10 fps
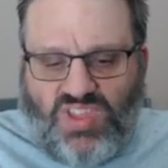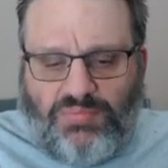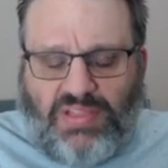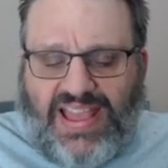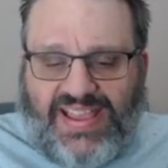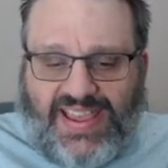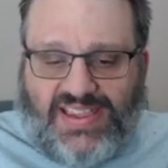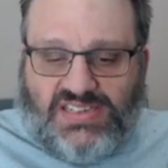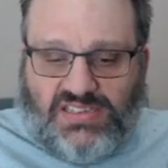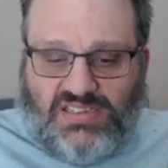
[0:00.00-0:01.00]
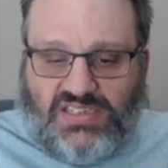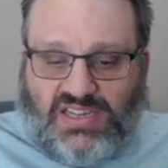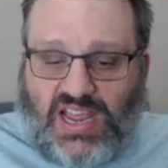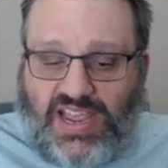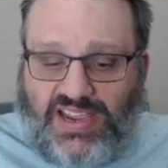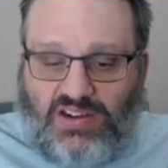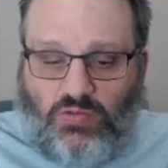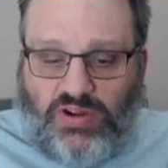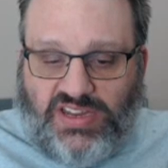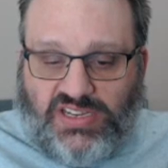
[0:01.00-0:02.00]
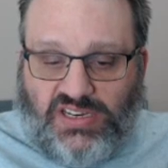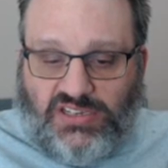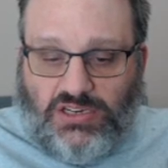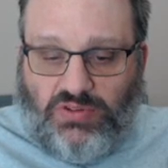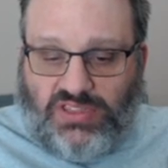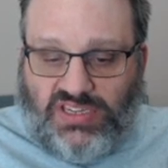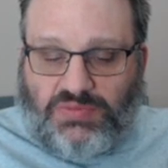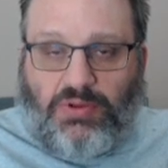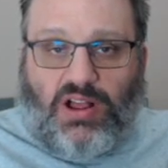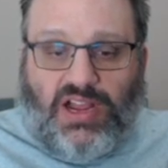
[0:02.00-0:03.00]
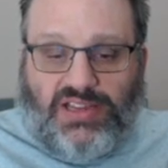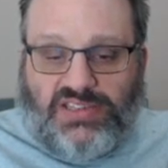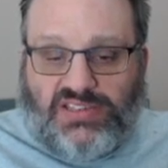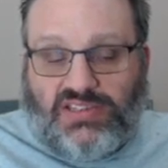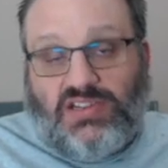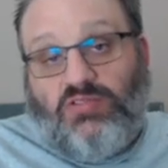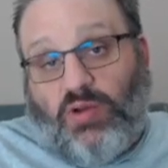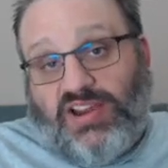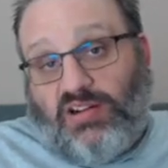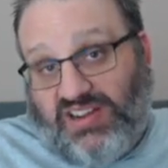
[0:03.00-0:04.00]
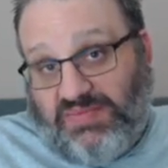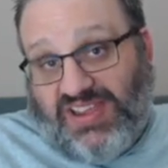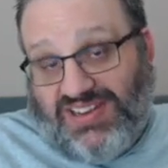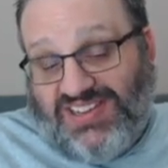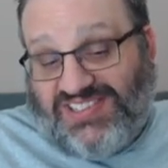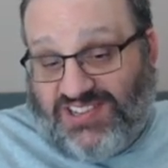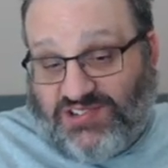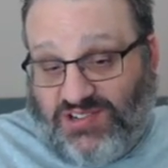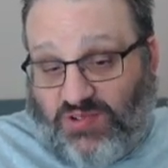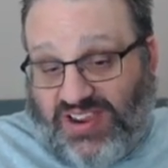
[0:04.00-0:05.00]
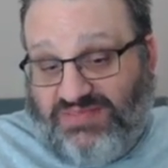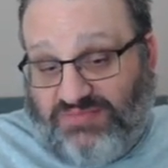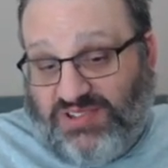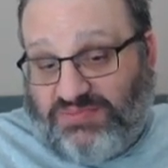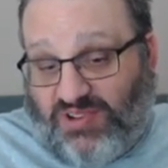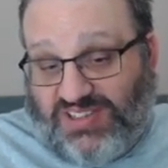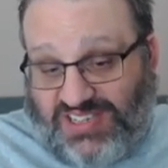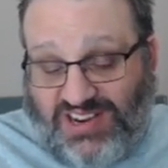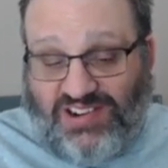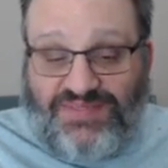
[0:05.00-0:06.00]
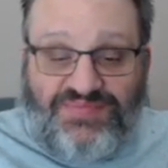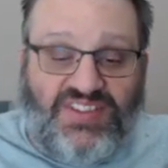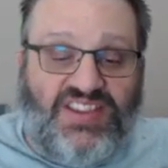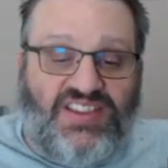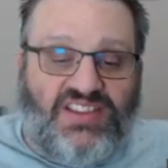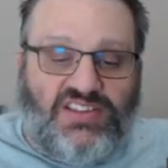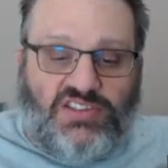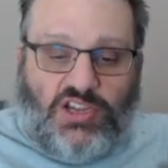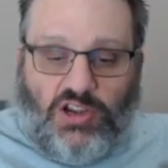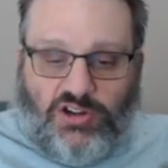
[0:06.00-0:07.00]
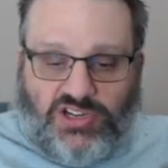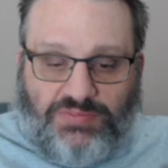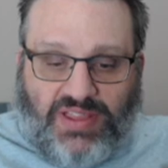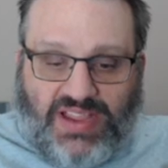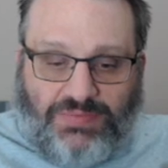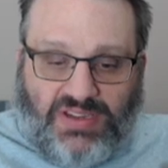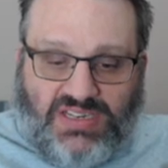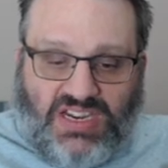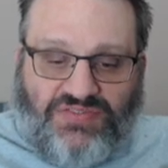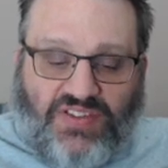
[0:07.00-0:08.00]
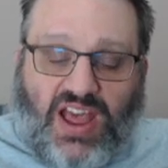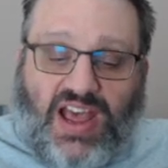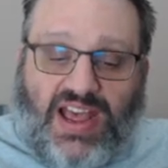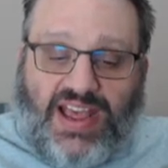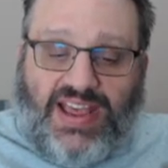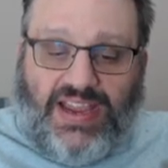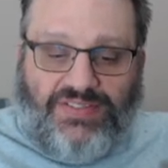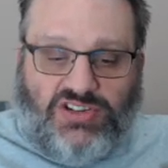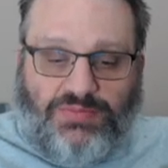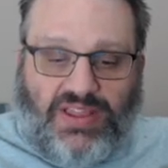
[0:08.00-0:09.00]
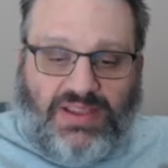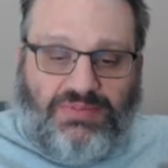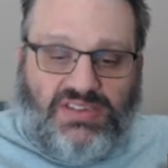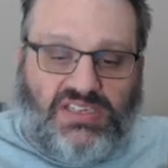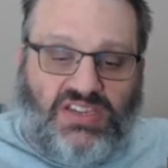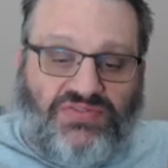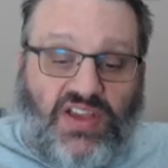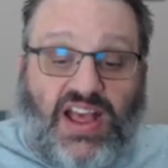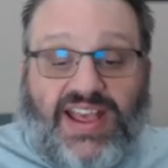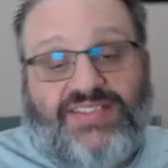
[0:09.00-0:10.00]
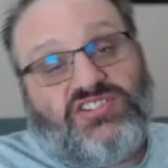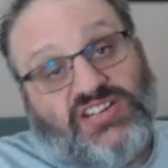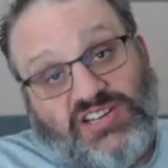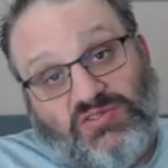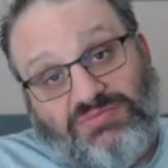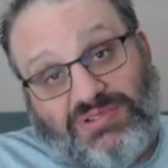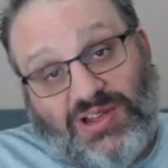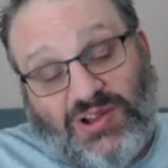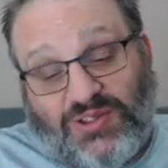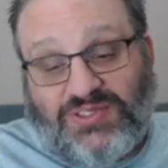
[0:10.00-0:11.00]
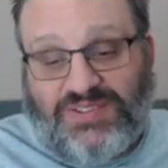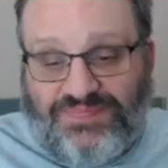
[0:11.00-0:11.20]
black has to decide what he's going to do with these pawns. White already made a decision. White put his pawns here. So should black play d5? Should black play c5? Should he do them both?